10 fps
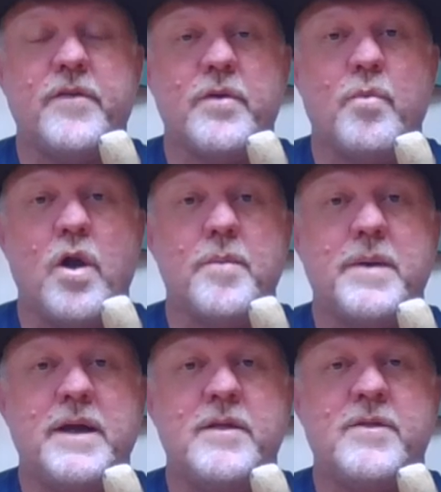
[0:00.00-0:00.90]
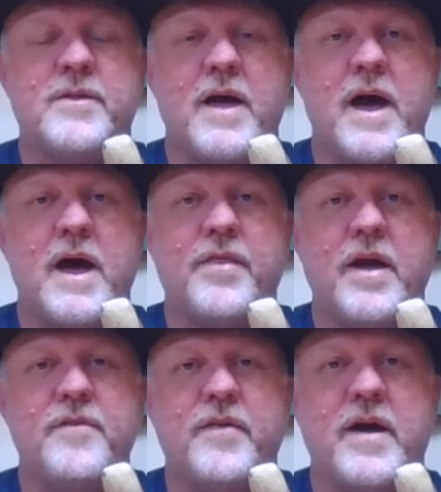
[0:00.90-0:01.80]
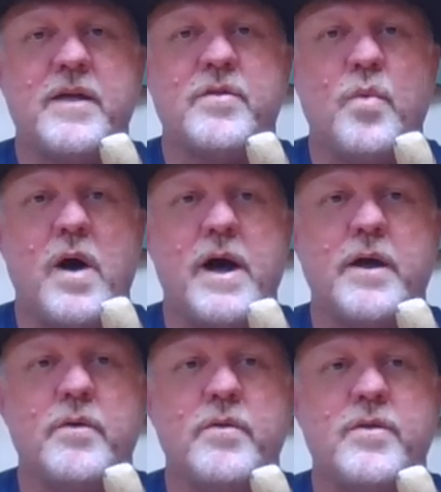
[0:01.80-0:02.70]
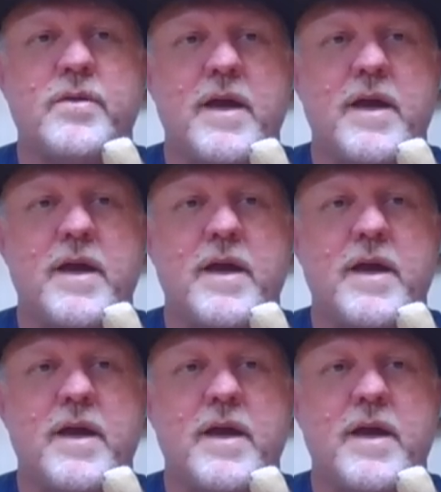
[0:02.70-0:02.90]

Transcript: for the Wallabies. They face Wales.